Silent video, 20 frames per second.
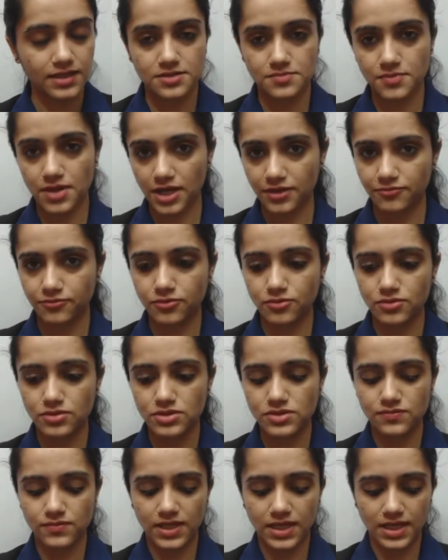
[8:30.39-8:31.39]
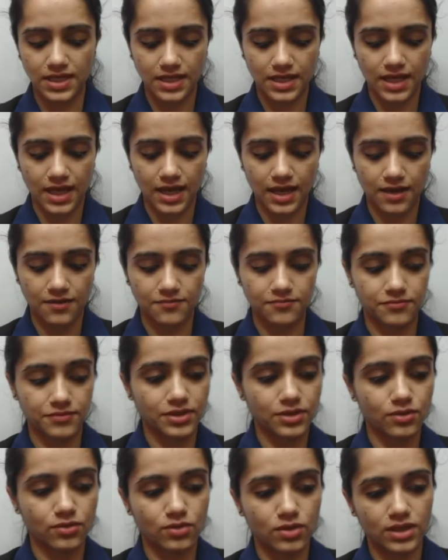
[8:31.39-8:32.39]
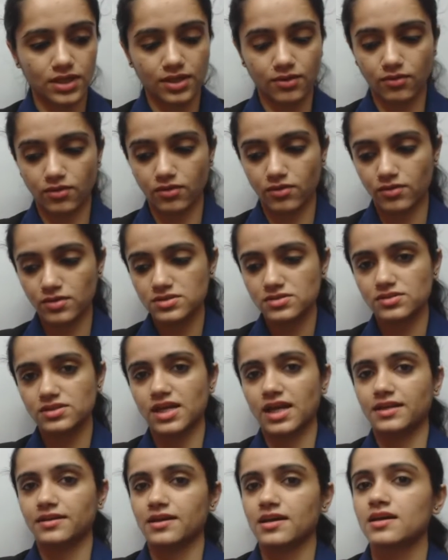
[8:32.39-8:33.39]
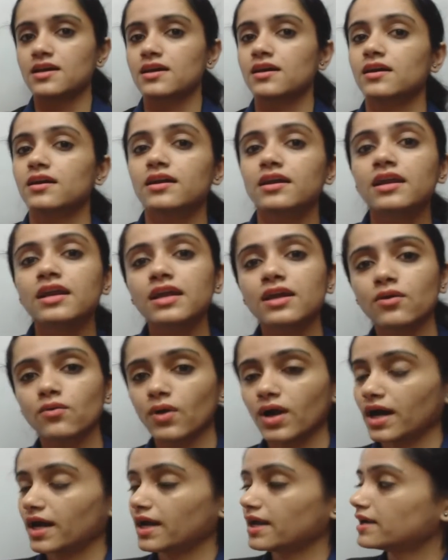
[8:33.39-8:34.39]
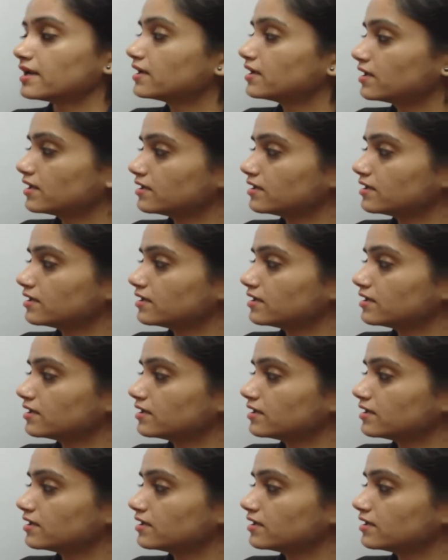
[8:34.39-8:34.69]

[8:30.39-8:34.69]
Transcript: smartphones, we can have video calling also that require